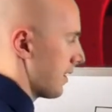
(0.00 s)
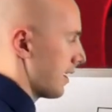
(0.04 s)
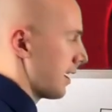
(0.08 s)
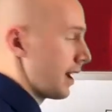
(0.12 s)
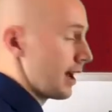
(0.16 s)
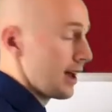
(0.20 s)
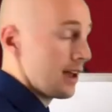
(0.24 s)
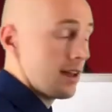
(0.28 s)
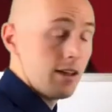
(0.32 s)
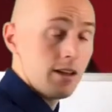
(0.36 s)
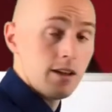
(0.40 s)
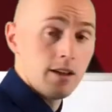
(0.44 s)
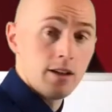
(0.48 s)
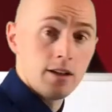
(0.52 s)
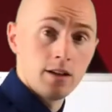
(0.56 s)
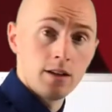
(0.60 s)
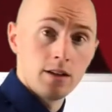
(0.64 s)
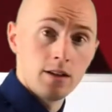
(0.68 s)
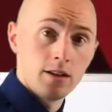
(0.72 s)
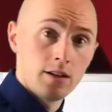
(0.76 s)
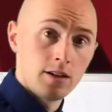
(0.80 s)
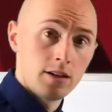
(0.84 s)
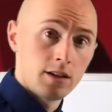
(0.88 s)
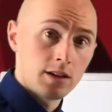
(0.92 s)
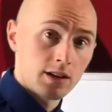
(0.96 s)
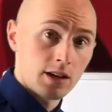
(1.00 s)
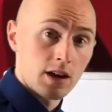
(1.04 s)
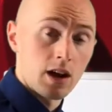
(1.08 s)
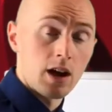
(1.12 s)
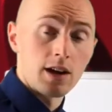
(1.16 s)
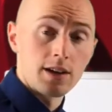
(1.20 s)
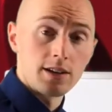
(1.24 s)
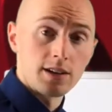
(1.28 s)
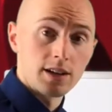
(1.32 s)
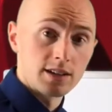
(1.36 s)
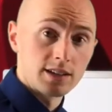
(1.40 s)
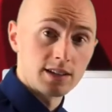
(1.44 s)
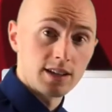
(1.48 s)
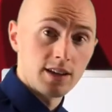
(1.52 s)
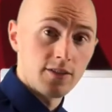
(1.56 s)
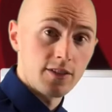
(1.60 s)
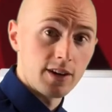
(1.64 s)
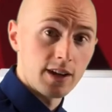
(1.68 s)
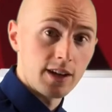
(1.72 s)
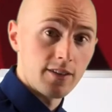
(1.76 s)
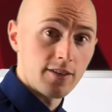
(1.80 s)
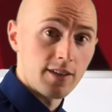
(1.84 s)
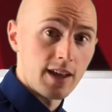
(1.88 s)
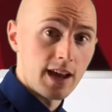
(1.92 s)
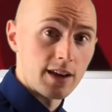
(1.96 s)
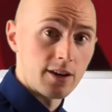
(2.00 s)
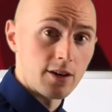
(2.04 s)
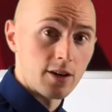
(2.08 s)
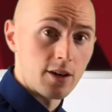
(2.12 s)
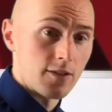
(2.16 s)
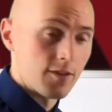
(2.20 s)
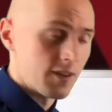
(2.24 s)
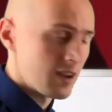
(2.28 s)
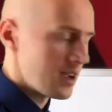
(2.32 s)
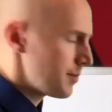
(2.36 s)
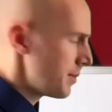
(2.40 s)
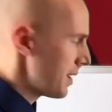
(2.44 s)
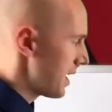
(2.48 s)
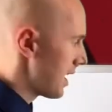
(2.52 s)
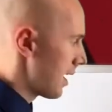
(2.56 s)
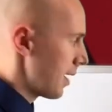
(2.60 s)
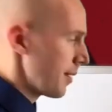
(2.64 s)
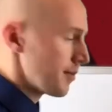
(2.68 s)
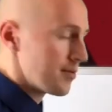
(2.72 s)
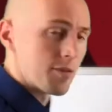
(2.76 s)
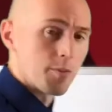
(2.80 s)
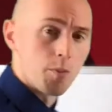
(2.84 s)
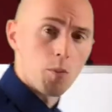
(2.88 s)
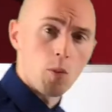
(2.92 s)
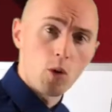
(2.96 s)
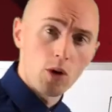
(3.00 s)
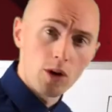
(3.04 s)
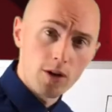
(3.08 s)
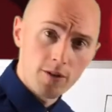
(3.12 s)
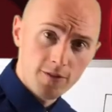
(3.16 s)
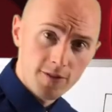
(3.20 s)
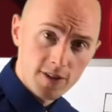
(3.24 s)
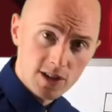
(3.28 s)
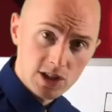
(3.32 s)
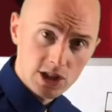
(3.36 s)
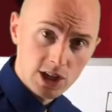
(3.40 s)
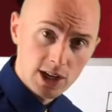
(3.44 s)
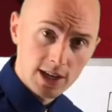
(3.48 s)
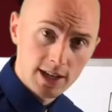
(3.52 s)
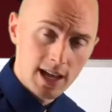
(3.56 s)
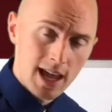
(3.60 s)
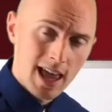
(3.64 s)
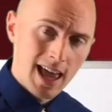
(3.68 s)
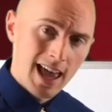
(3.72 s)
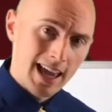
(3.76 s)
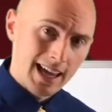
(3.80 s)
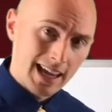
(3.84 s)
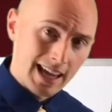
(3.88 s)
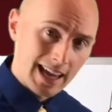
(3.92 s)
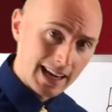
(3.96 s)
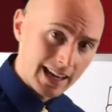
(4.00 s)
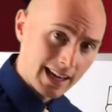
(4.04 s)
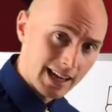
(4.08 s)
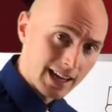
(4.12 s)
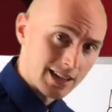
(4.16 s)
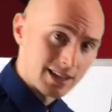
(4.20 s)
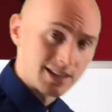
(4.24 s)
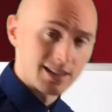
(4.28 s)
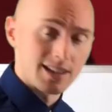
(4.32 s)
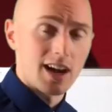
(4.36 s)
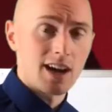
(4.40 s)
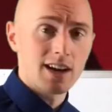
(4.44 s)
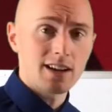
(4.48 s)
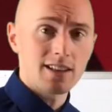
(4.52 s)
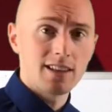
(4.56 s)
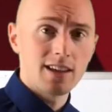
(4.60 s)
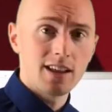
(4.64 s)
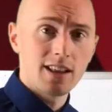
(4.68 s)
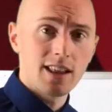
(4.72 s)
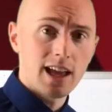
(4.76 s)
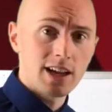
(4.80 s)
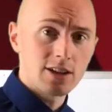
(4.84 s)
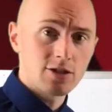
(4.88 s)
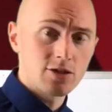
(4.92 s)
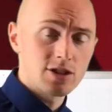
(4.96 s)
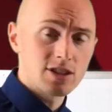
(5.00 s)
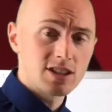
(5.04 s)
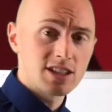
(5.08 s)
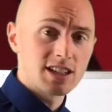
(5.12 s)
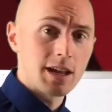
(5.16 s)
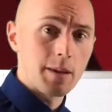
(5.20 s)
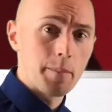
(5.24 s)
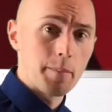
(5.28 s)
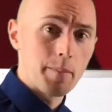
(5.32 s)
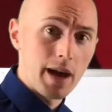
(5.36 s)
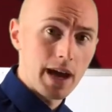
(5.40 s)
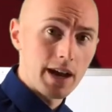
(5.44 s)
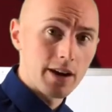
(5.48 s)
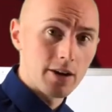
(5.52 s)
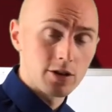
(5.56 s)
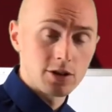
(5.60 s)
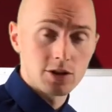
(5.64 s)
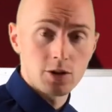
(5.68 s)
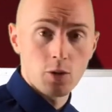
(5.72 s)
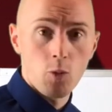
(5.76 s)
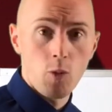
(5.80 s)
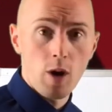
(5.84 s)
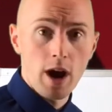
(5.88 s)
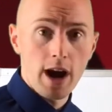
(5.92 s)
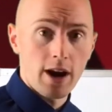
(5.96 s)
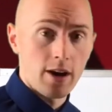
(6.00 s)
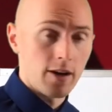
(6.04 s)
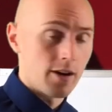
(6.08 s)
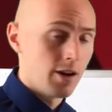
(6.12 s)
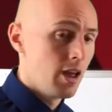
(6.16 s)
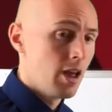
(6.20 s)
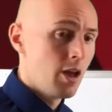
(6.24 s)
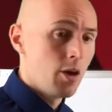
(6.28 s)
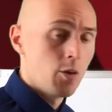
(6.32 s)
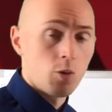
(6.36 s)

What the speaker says: the conductivity of that nerve. It becomes more efficient, can conduct the electricity better to where?